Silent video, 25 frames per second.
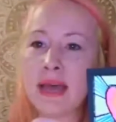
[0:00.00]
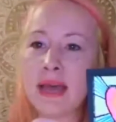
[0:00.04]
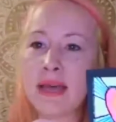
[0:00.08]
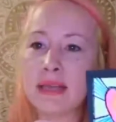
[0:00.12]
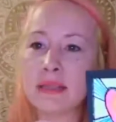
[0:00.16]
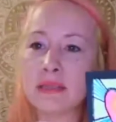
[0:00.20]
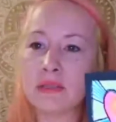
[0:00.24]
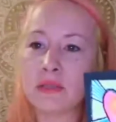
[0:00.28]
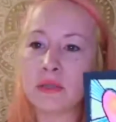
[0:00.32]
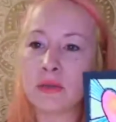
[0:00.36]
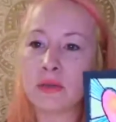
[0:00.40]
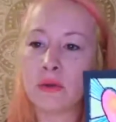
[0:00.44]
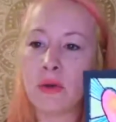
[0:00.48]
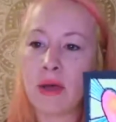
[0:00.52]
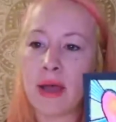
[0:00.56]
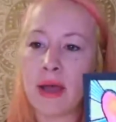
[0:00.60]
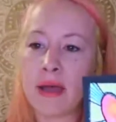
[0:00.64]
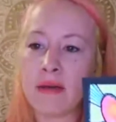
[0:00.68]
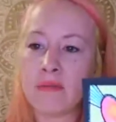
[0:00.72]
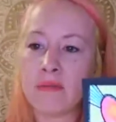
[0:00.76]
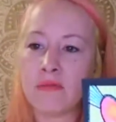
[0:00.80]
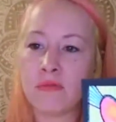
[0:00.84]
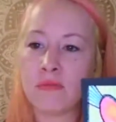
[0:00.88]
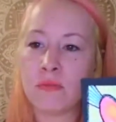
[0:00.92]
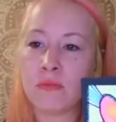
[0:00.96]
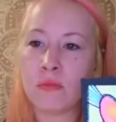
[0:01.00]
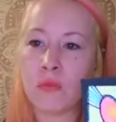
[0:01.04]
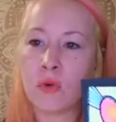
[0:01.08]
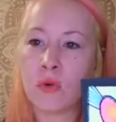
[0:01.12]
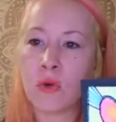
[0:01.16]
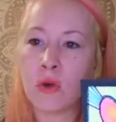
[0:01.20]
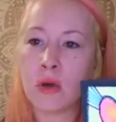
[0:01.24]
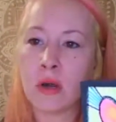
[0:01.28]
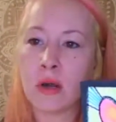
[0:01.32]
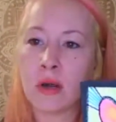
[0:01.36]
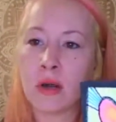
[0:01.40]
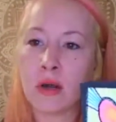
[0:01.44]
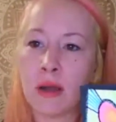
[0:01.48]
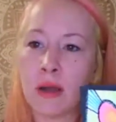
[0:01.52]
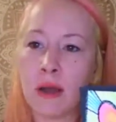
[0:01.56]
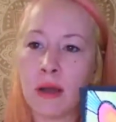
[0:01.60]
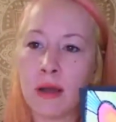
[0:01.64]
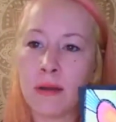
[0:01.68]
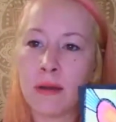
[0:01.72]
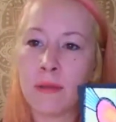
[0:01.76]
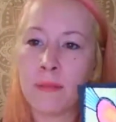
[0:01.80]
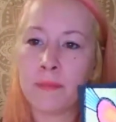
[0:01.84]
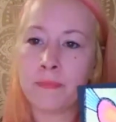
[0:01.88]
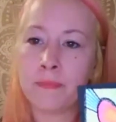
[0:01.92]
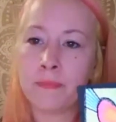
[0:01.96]
you'll have more
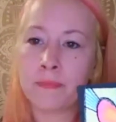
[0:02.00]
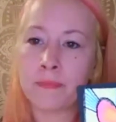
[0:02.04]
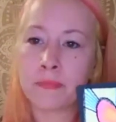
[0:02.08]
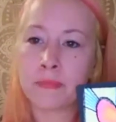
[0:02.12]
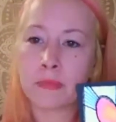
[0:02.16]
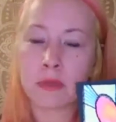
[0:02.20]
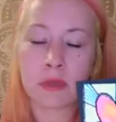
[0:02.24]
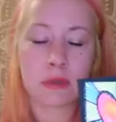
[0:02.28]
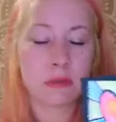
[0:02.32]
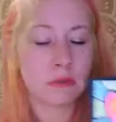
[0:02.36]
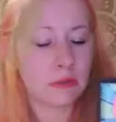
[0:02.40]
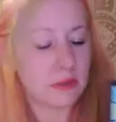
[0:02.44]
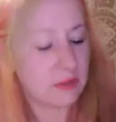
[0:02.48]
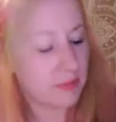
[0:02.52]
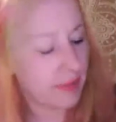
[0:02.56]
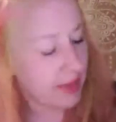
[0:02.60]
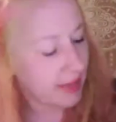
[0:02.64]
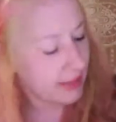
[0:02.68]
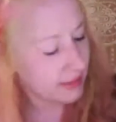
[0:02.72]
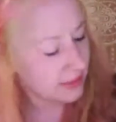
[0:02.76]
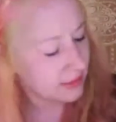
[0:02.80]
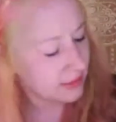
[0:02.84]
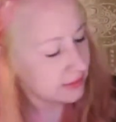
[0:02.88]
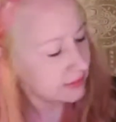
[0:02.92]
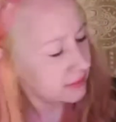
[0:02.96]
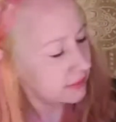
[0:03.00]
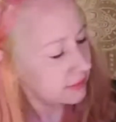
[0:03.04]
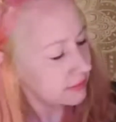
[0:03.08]
space.